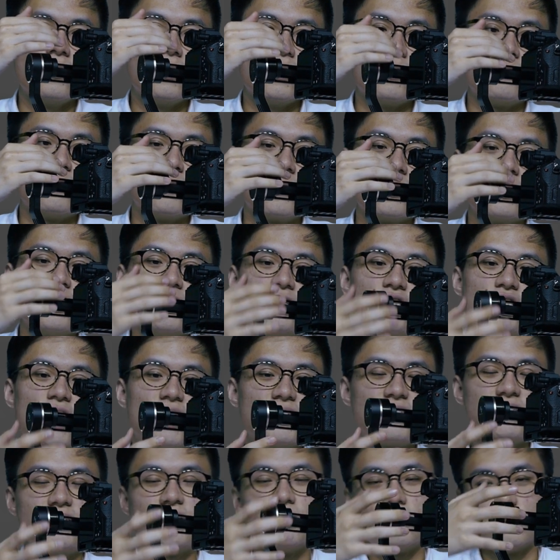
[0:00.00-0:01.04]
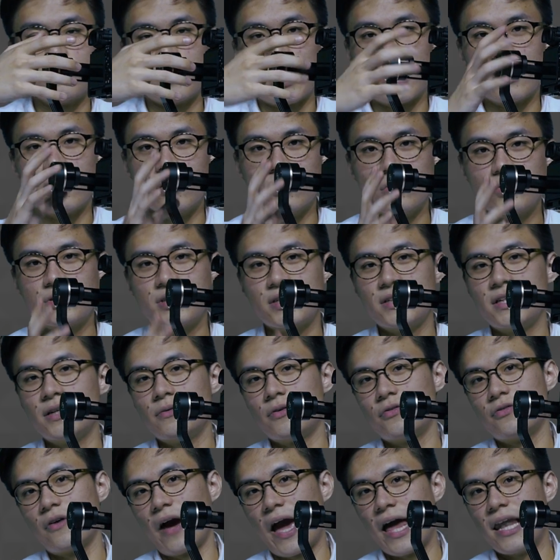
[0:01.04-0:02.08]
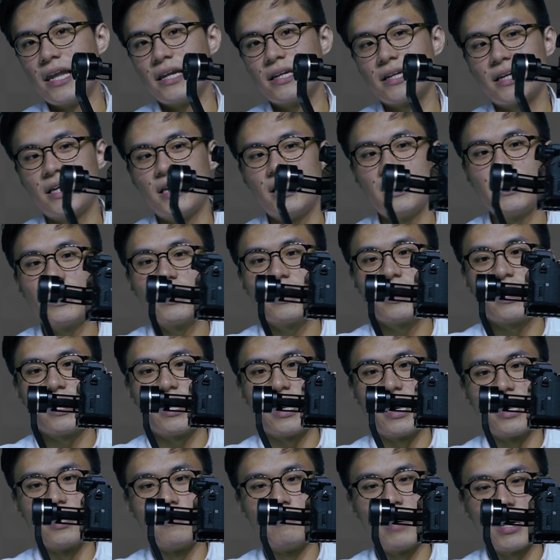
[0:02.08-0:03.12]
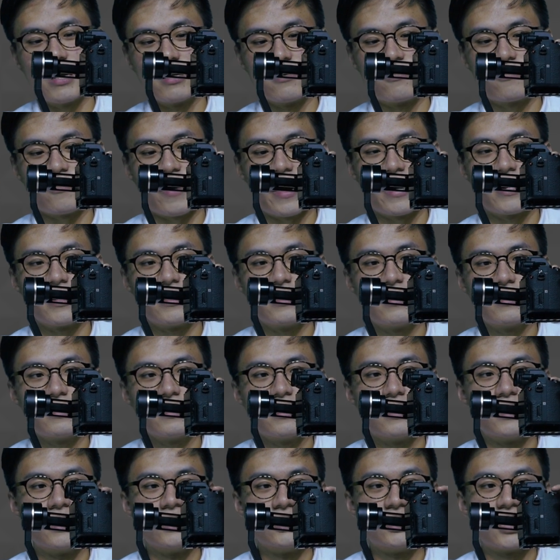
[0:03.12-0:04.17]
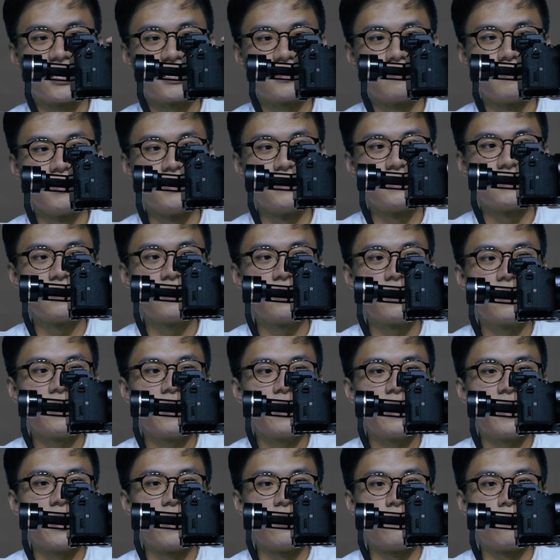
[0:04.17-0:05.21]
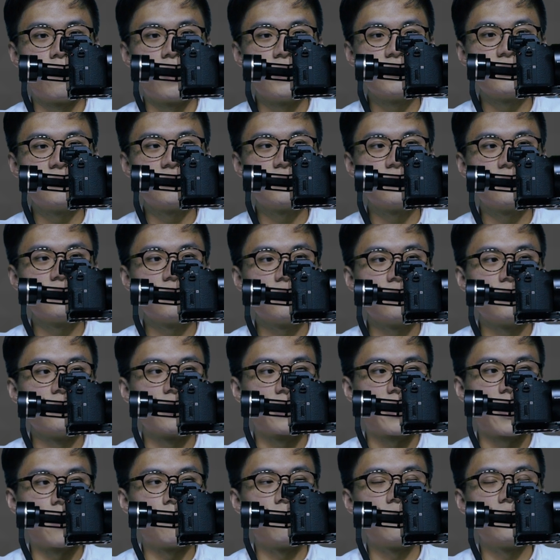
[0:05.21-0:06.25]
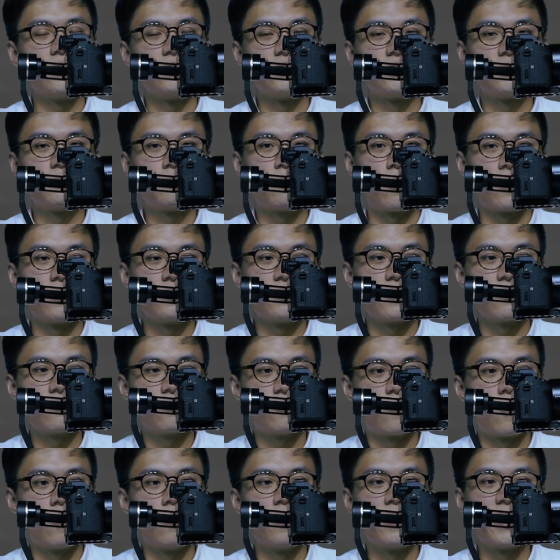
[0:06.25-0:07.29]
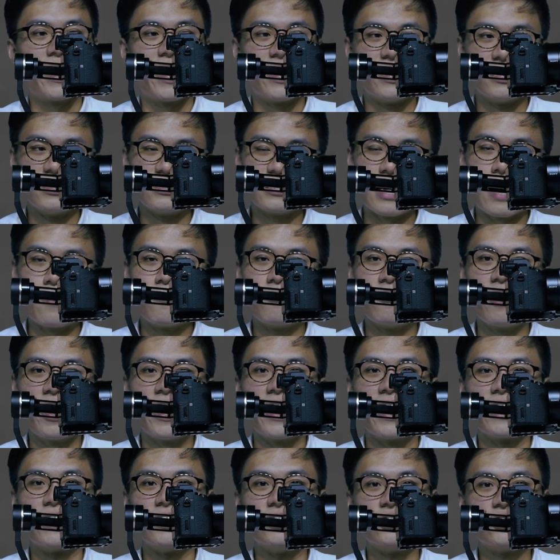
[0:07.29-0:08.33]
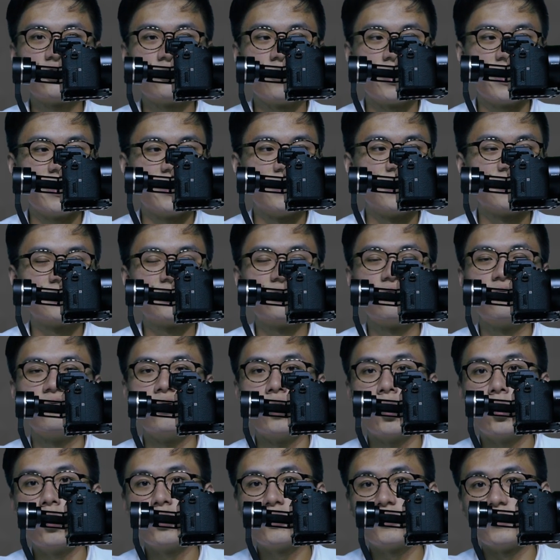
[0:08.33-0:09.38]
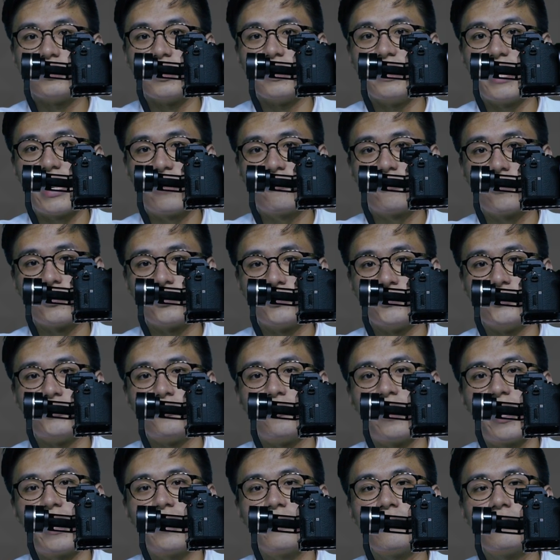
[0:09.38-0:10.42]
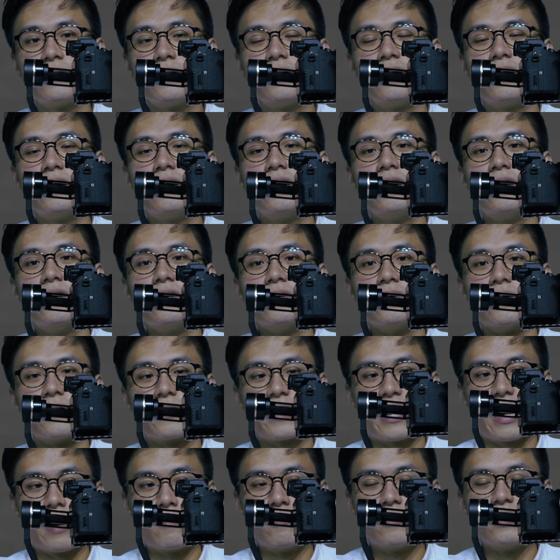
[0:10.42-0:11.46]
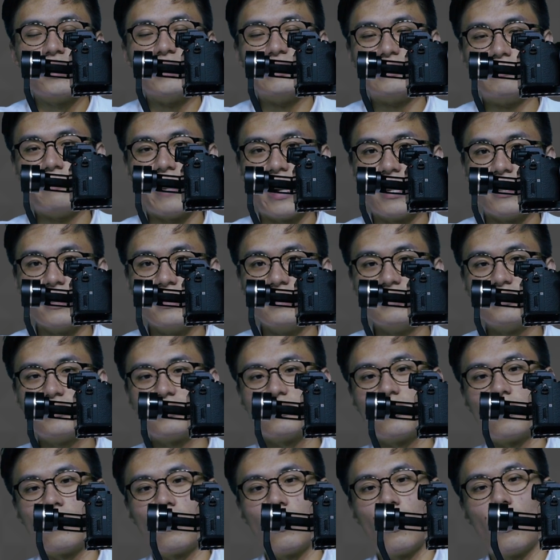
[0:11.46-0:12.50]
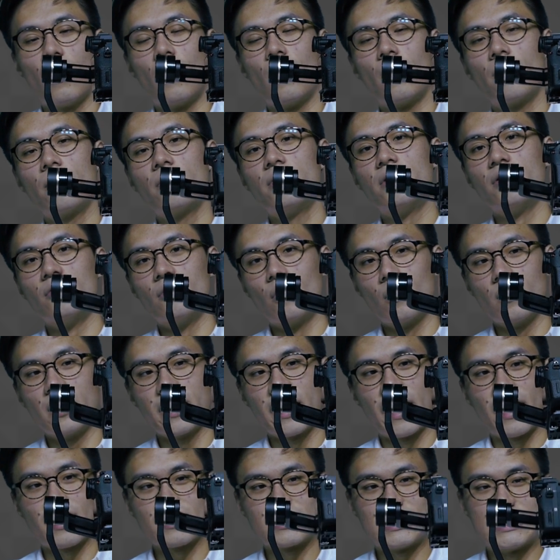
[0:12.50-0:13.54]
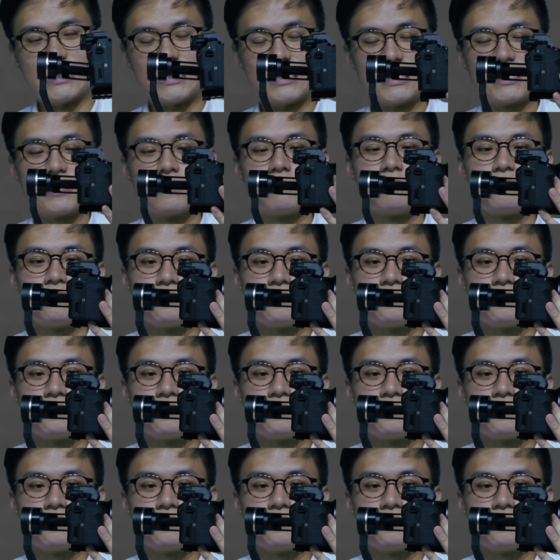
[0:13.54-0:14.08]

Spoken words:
If you want to adjust it, you unloosen it with your Allen key and make the fine adjustments. And once the camera is pointing forward and is upright and is straight, it doesn't roll to the left or to the right, your camera is balanced on the rolling axis.